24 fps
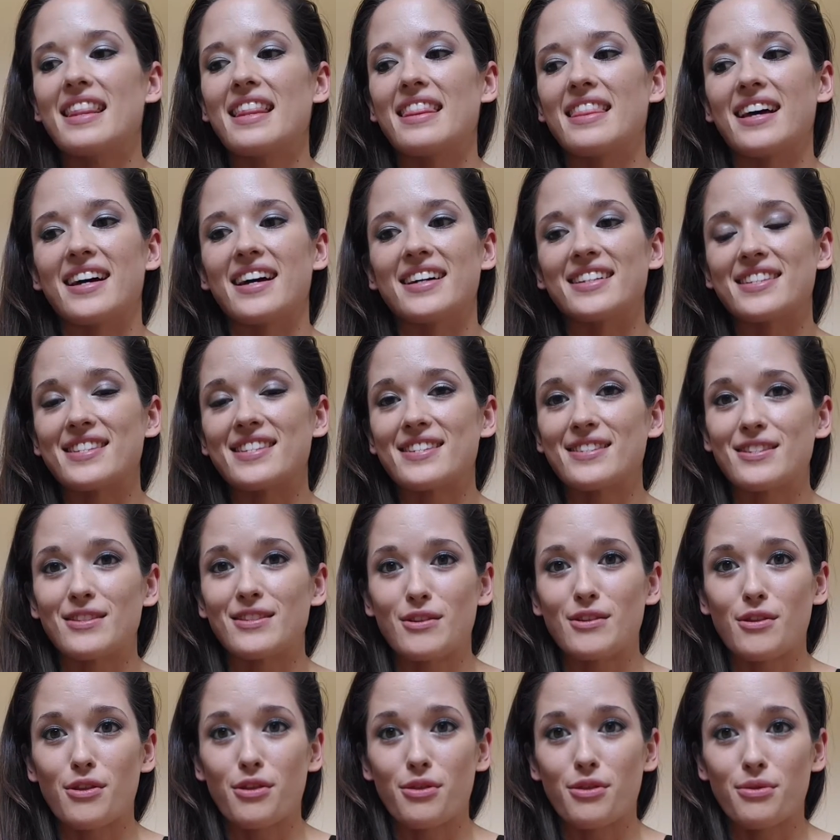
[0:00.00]
that's
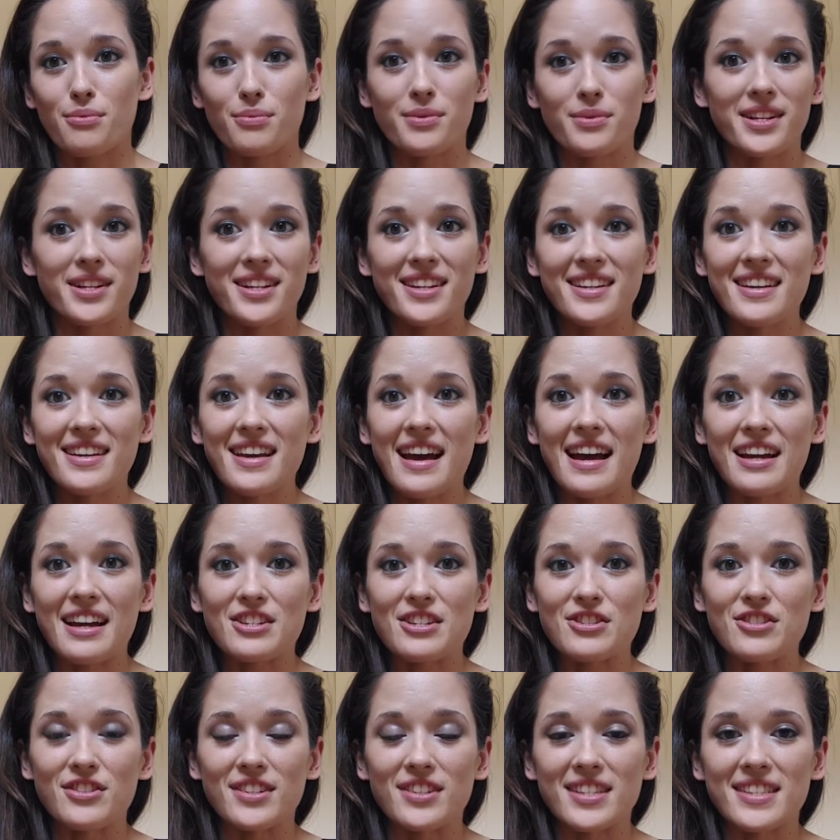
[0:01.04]
3
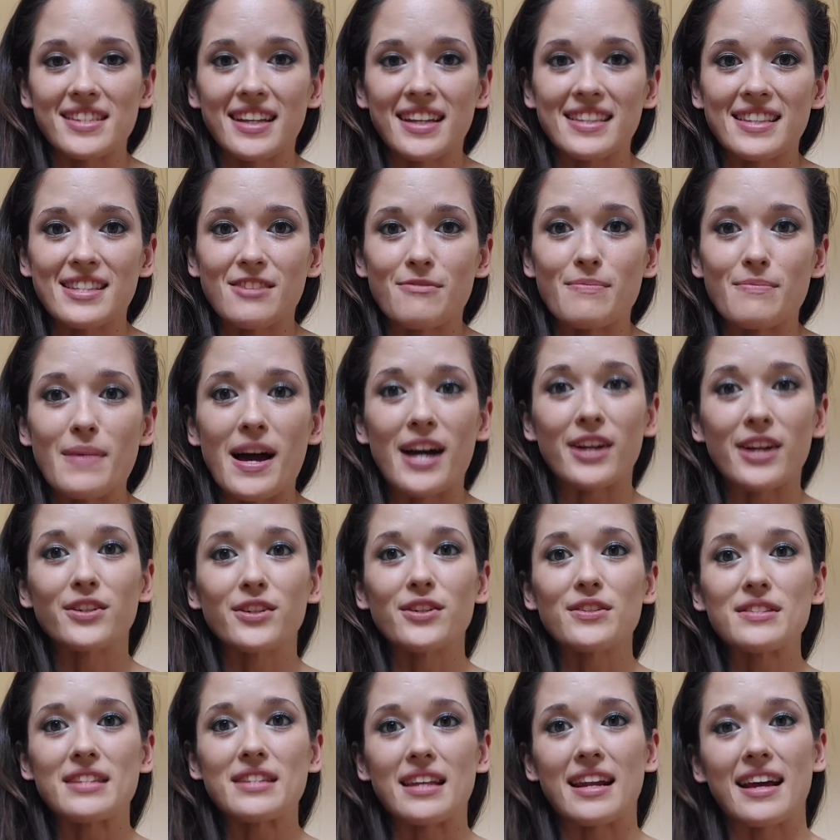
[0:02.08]
extra sets of
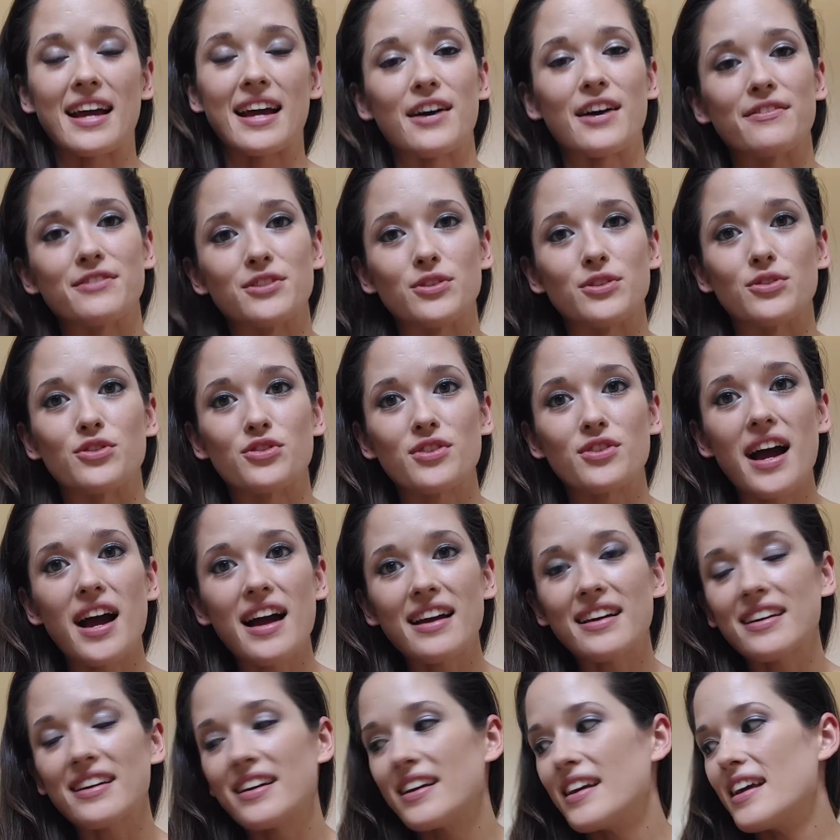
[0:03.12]
macros that I have to
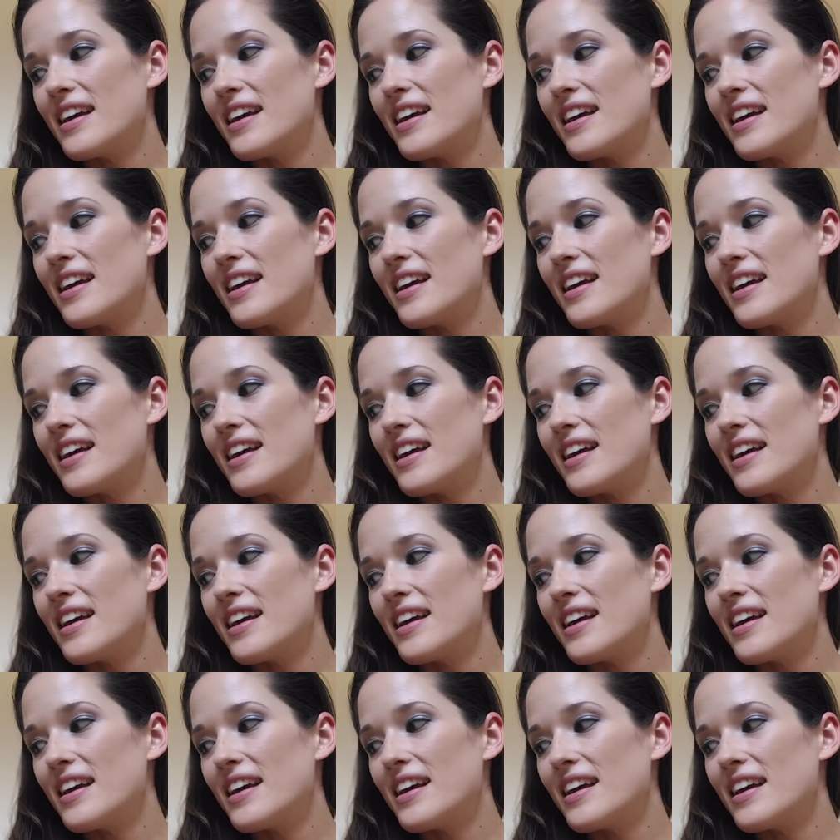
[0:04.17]
track.